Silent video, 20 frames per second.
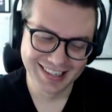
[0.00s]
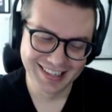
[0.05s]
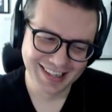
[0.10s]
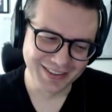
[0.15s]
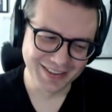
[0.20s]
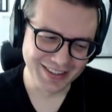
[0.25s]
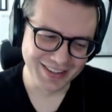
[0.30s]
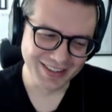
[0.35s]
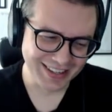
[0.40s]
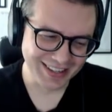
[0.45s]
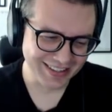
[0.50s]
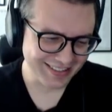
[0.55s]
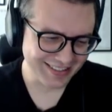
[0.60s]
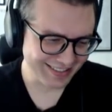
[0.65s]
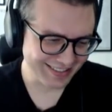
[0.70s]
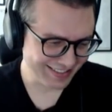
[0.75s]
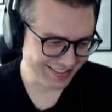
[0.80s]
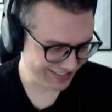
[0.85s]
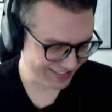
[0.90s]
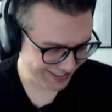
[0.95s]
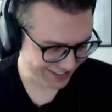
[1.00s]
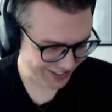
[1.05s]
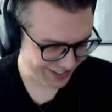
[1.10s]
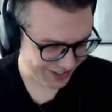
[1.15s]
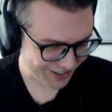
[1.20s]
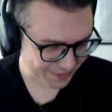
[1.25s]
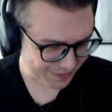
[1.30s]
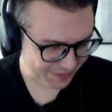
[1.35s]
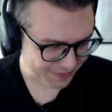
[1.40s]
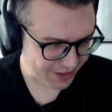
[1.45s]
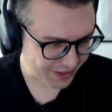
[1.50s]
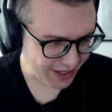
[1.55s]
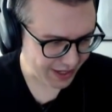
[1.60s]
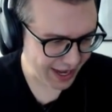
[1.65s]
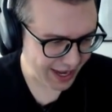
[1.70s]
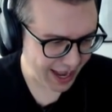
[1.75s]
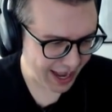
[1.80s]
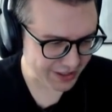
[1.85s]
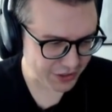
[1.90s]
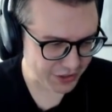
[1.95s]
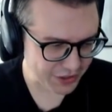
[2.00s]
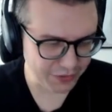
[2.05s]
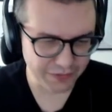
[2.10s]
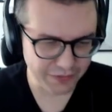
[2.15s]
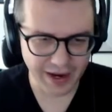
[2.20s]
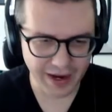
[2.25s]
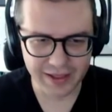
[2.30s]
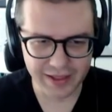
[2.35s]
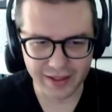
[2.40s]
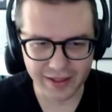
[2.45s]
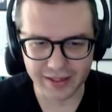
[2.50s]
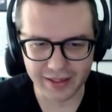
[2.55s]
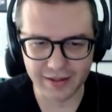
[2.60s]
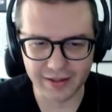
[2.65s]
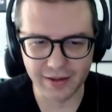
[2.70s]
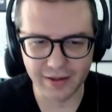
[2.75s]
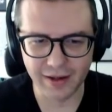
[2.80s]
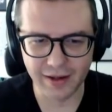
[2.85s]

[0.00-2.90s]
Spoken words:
Well, I do find that